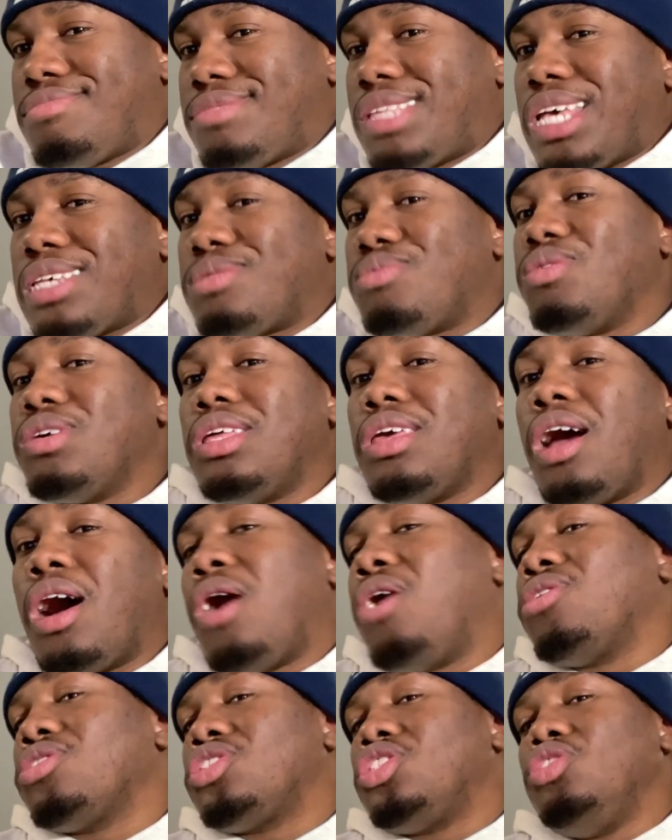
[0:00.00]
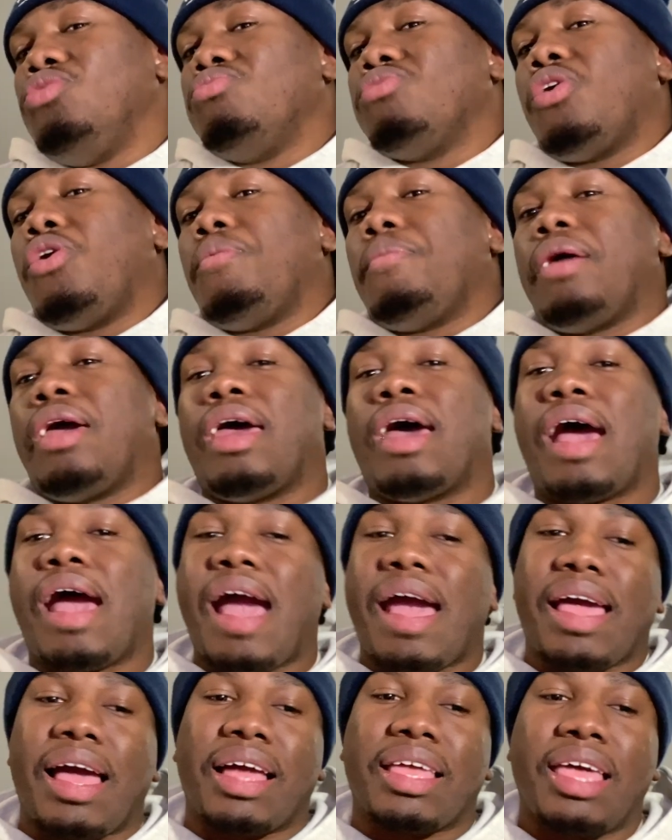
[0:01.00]
That's really all she wrote, man.
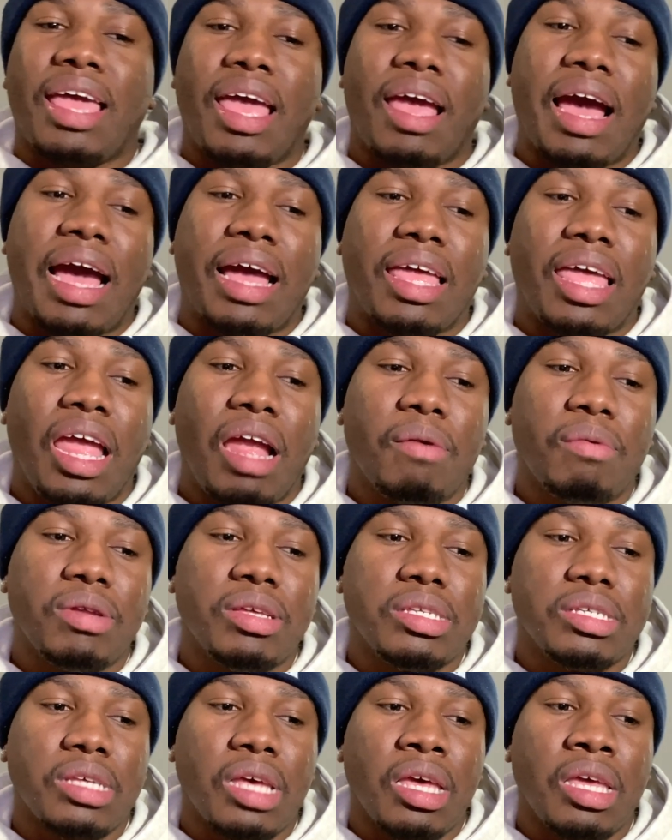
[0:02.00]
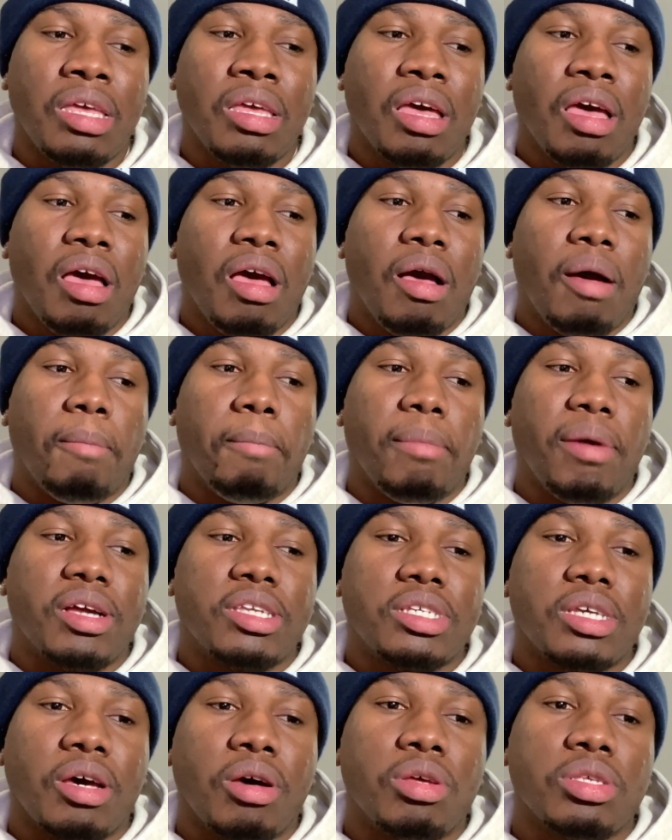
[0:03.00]
I can't really say
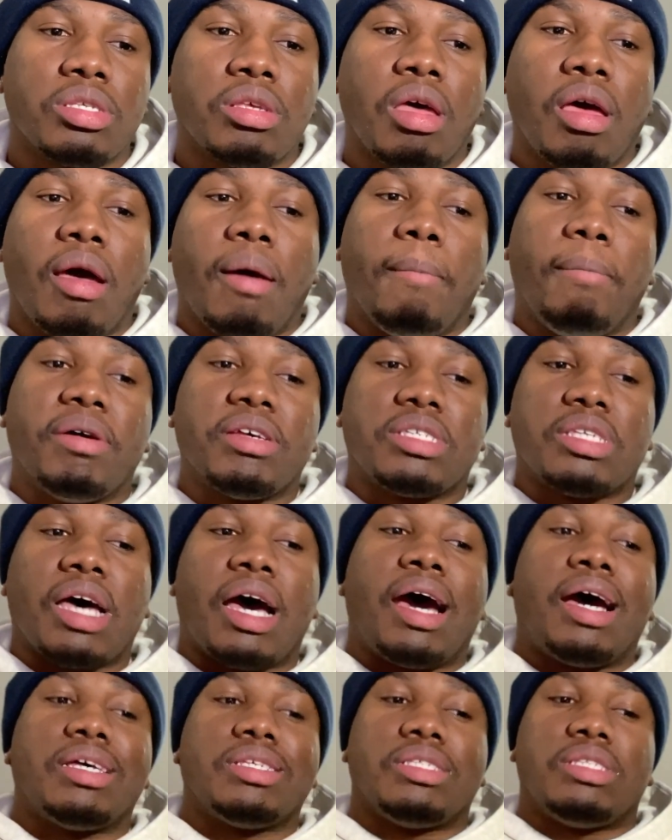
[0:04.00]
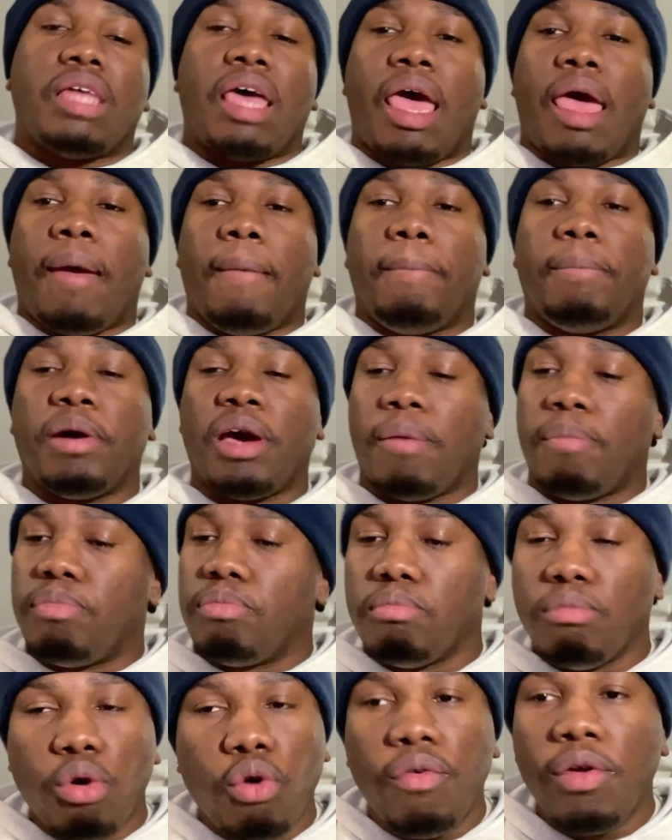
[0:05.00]
much else besides that.
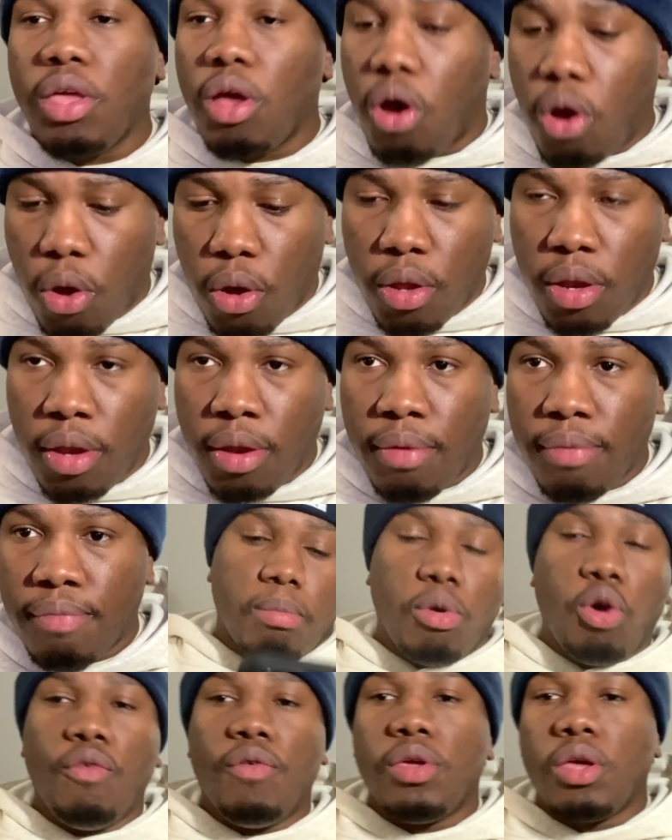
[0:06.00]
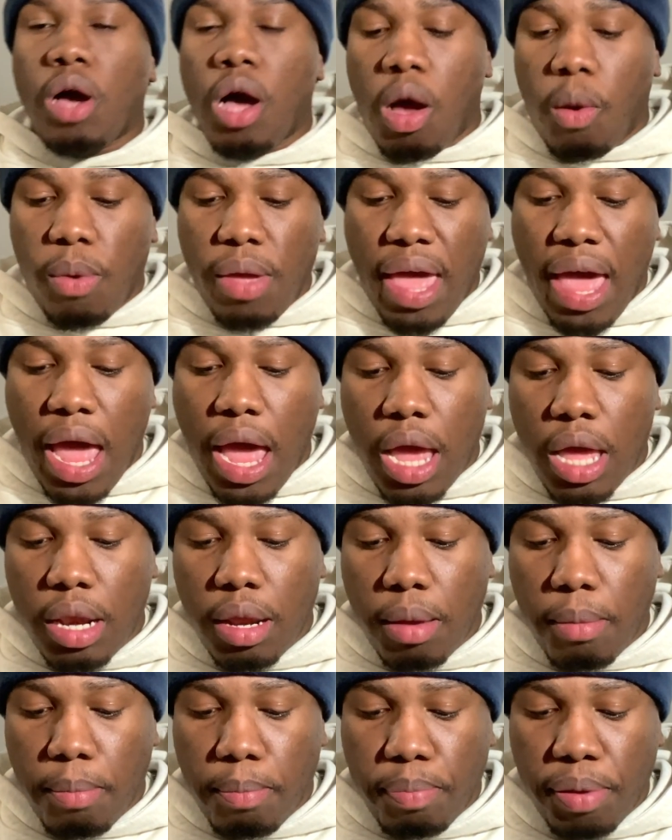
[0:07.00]
But moving on, we
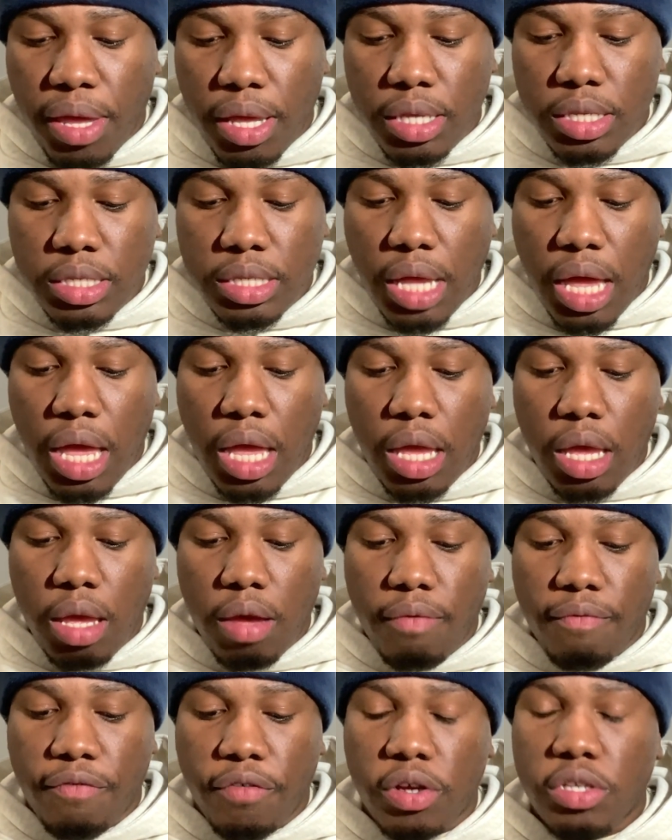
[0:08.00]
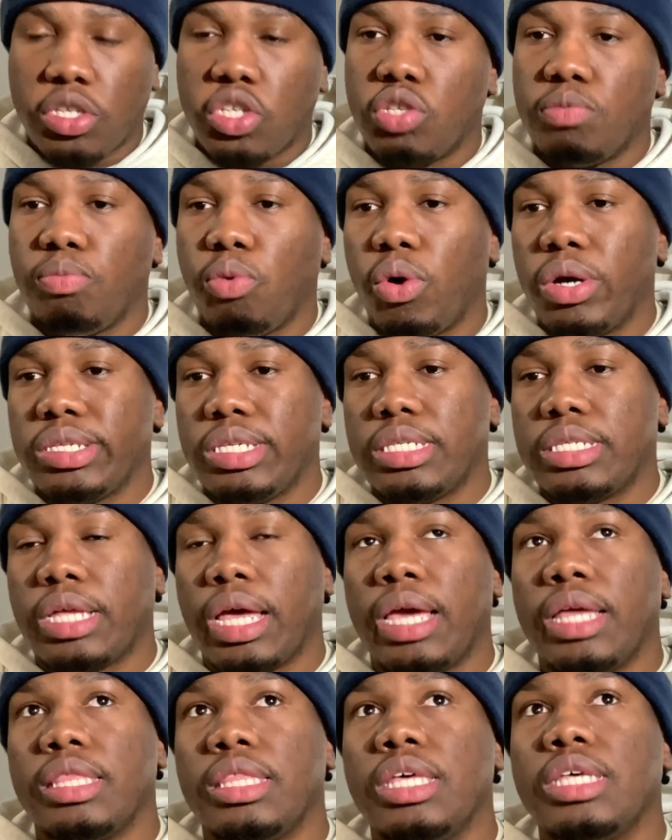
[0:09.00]
had Penn State versus Boise
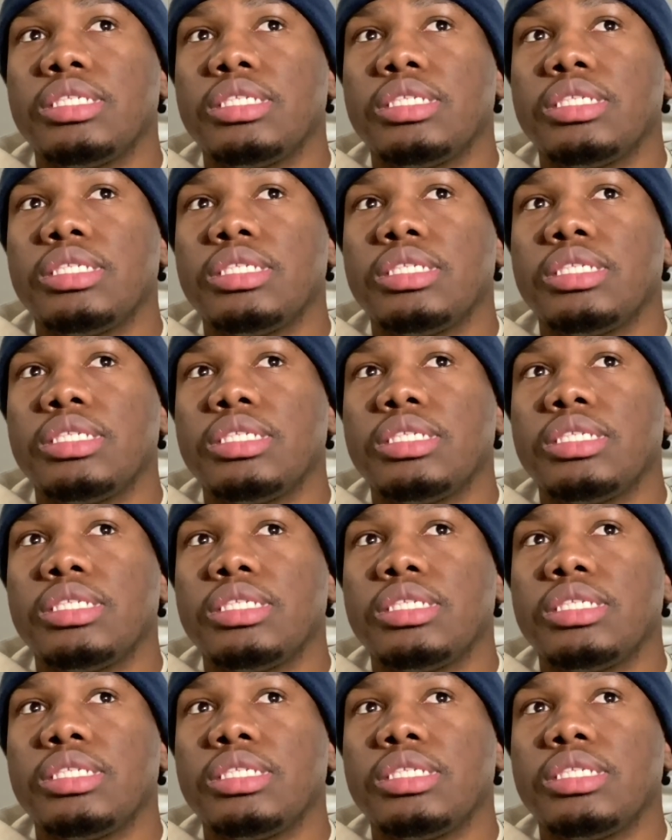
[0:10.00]
State.